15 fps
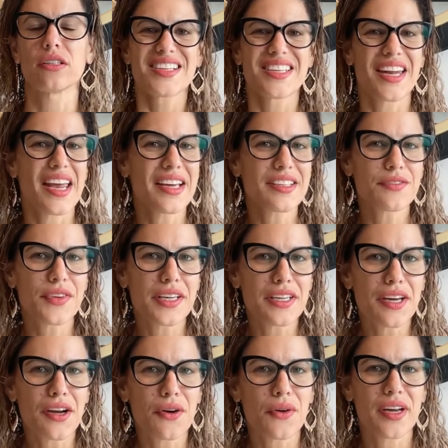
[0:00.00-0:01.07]
Today's
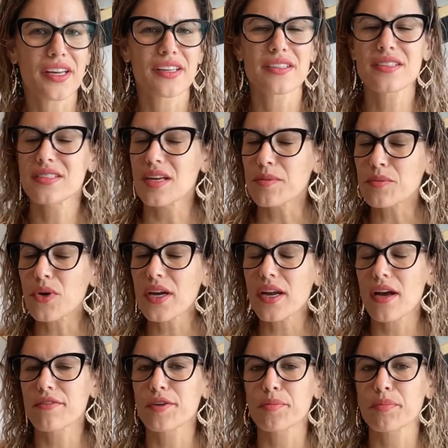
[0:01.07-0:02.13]
video is somewhat
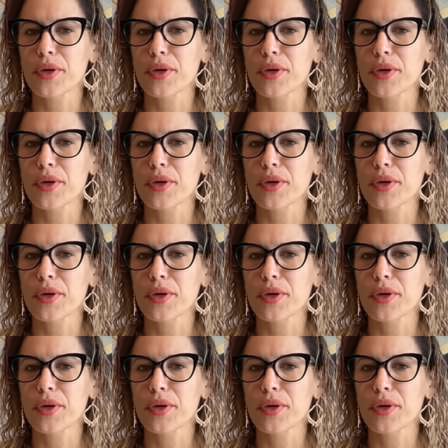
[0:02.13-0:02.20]
of a